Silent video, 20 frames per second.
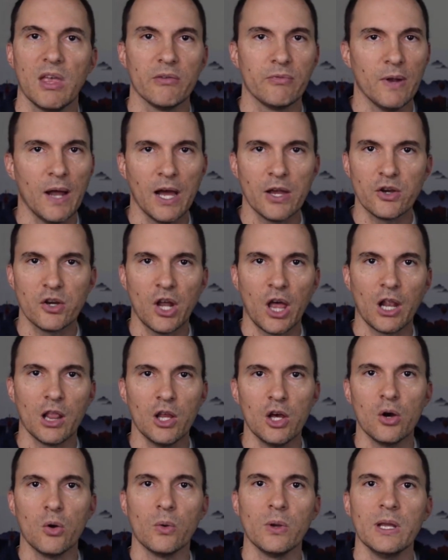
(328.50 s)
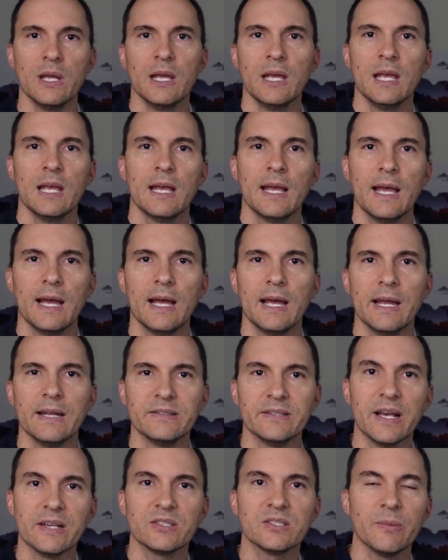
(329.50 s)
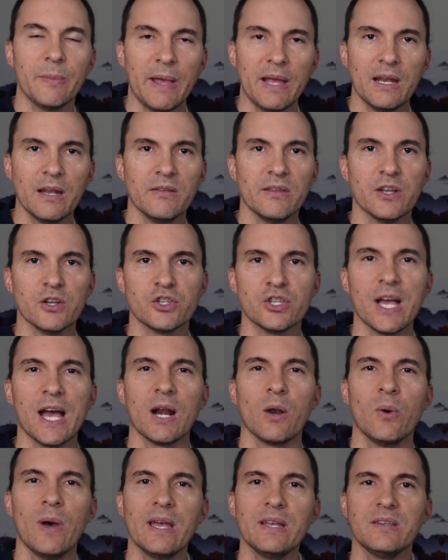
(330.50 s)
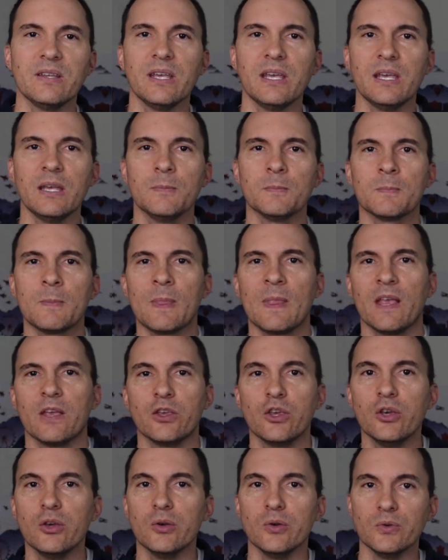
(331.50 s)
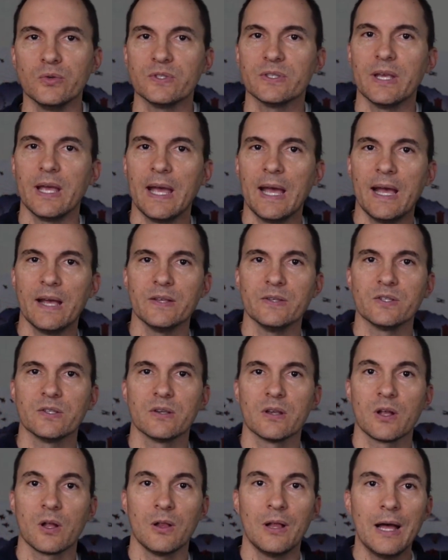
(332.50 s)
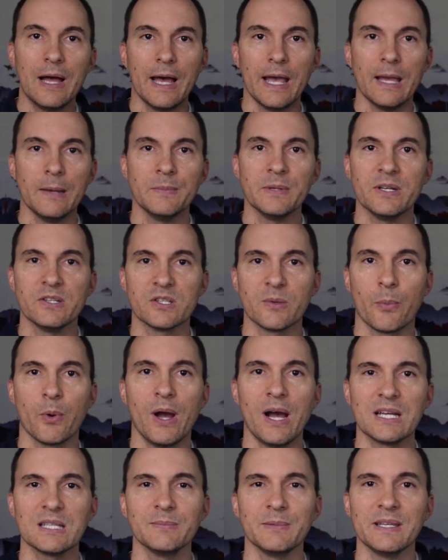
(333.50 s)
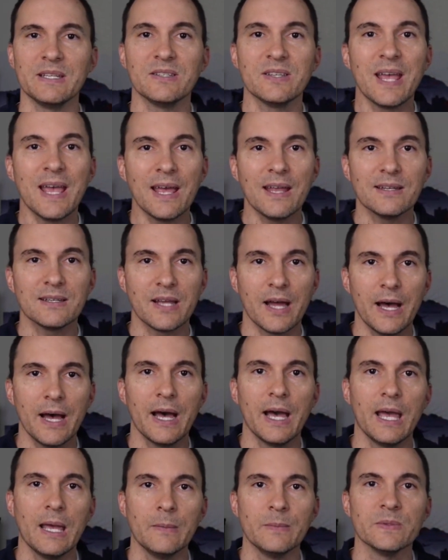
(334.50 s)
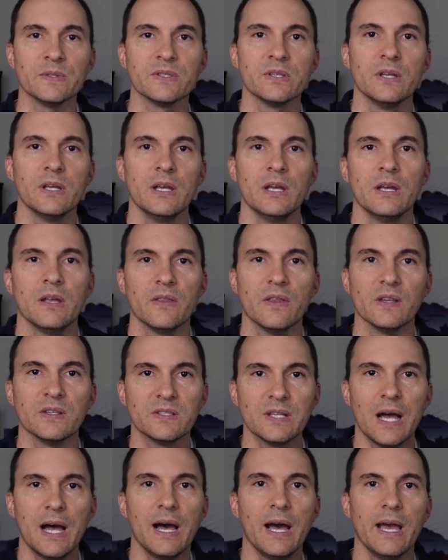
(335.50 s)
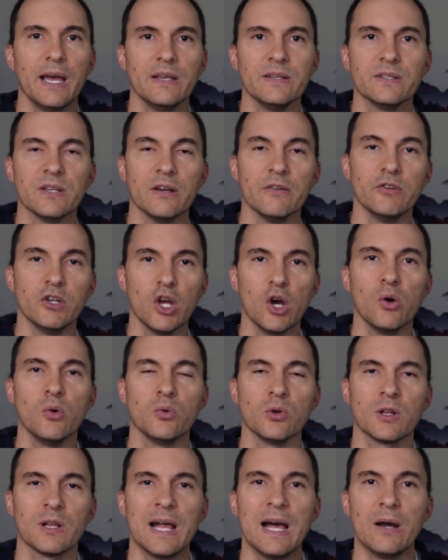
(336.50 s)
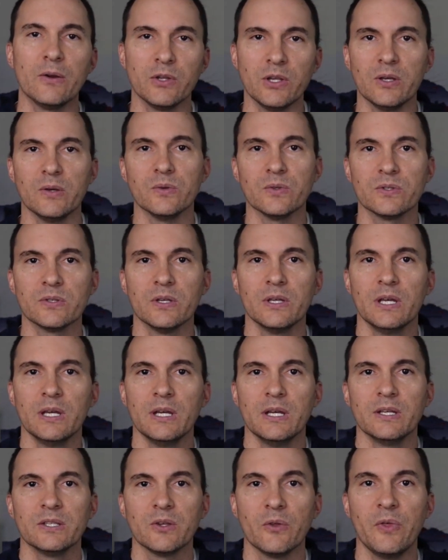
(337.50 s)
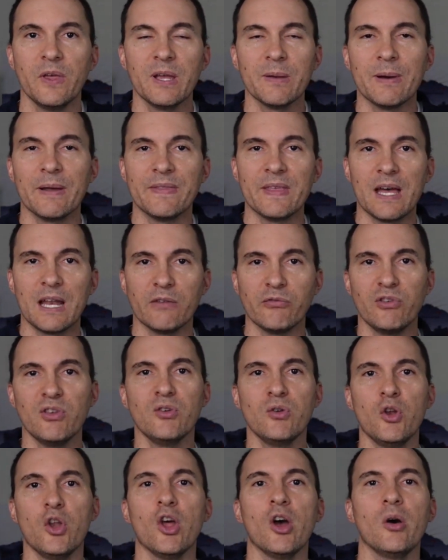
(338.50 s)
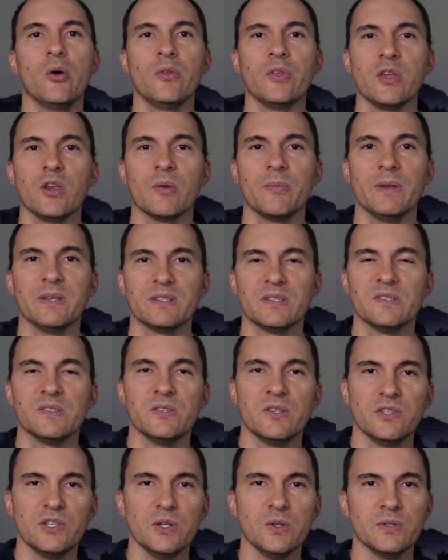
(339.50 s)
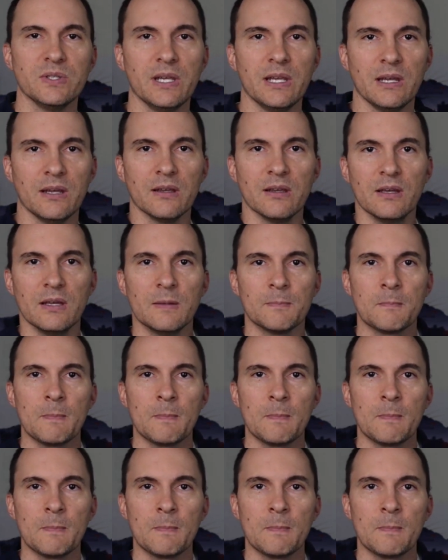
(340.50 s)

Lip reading: If not, you're not alone. It's estimated that shadow IT use has climbed and is approximately 10 times the size of known cloud use. So think about that. If you know that your business is using